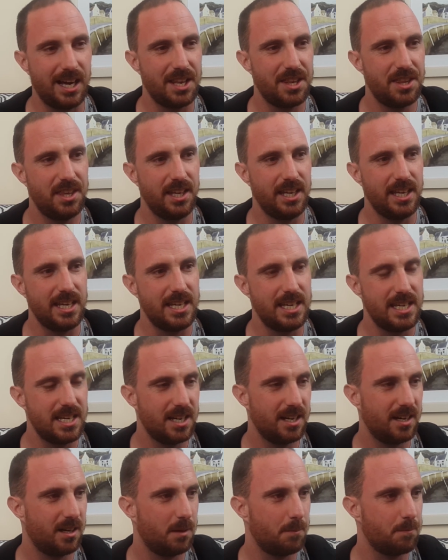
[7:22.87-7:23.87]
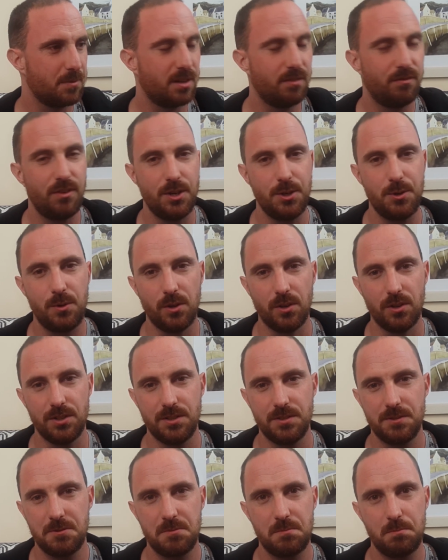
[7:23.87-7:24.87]
at the
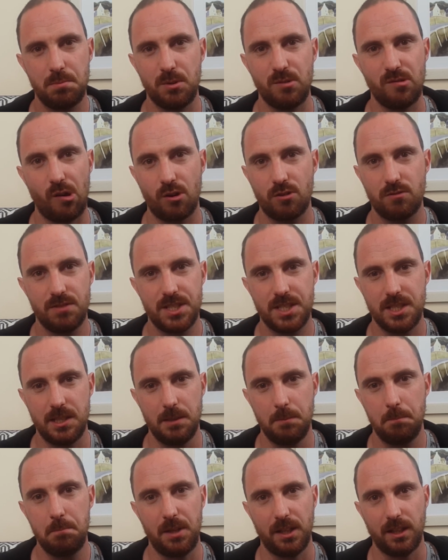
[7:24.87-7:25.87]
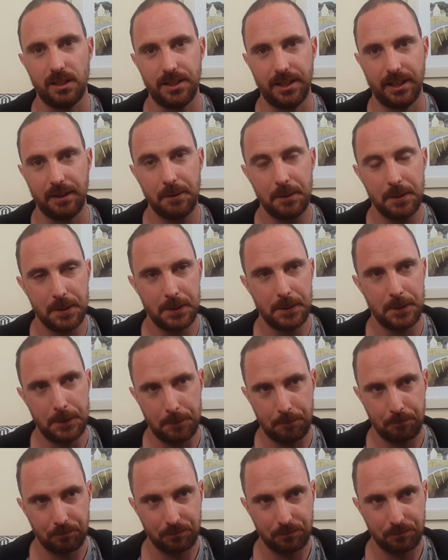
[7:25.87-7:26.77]
Vogon bureaucracy building.